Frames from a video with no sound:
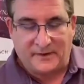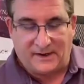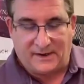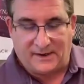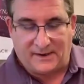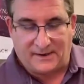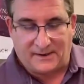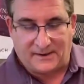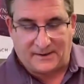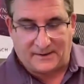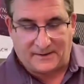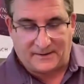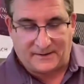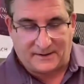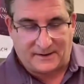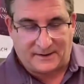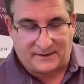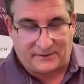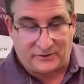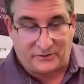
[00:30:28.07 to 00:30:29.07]

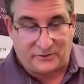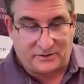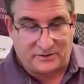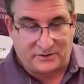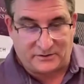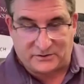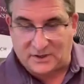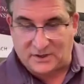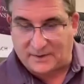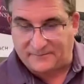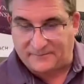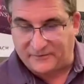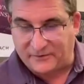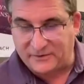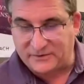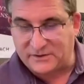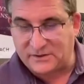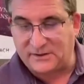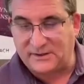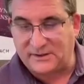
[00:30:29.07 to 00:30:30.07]
And you can shop
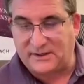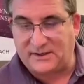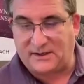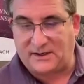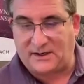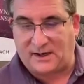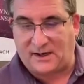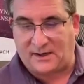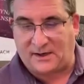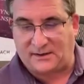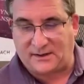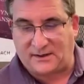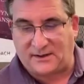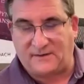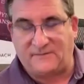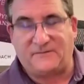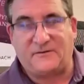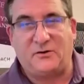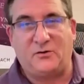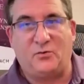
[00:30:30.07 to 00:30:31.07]
virtually. And
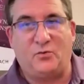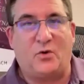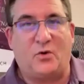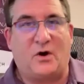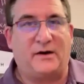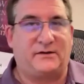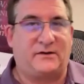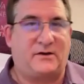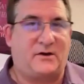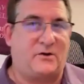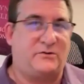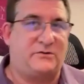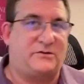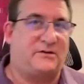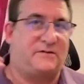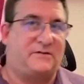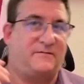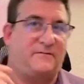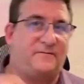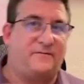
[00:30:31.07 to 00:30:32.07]
if you want
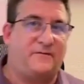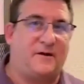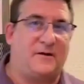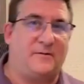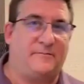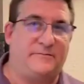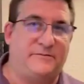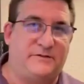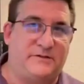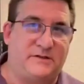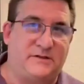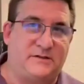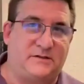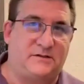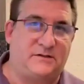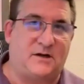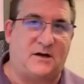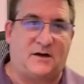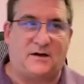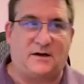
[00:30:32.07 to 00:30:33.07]
coaching from
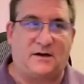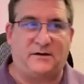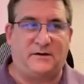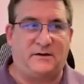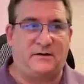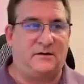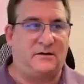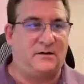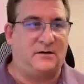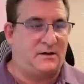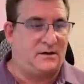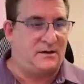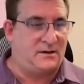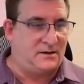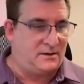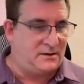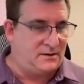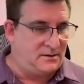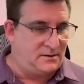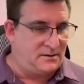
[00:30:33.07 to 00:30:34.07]
Jill on
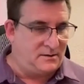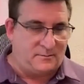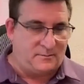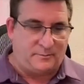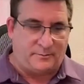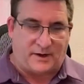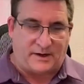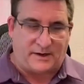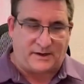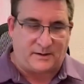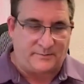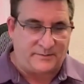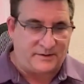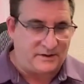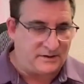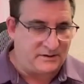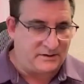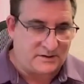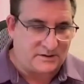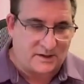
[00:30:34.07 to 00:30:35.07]
body
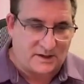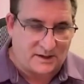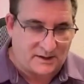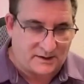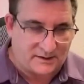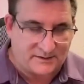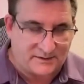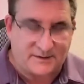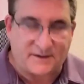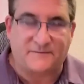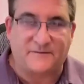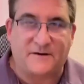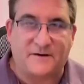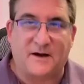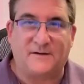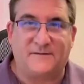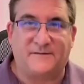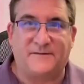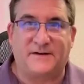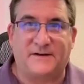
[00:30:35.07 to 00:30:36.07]
image and
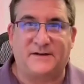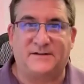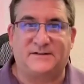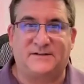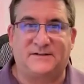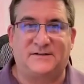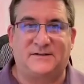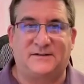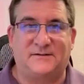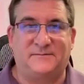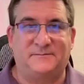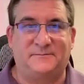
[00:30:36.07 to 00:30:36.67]
self-confidence,